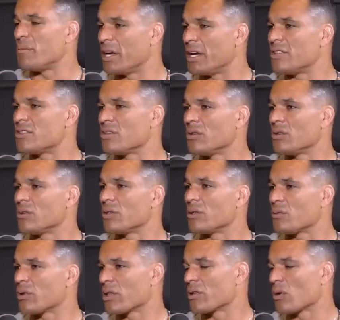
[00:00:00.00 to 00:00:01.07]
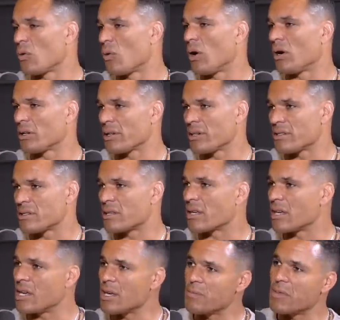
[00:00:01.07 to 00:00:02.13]
mean to you? And what are the qualities to
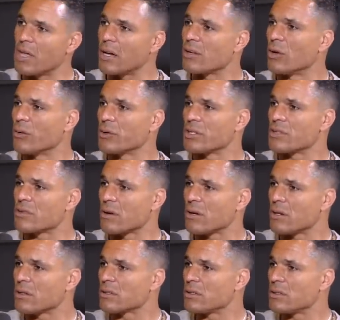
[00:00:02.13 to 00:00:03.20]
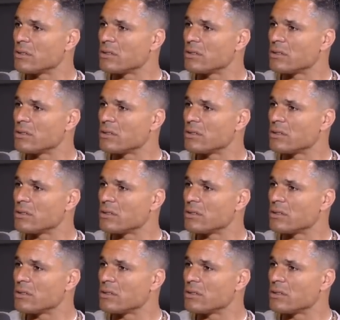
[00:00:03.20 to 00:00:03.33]
keep that going strong?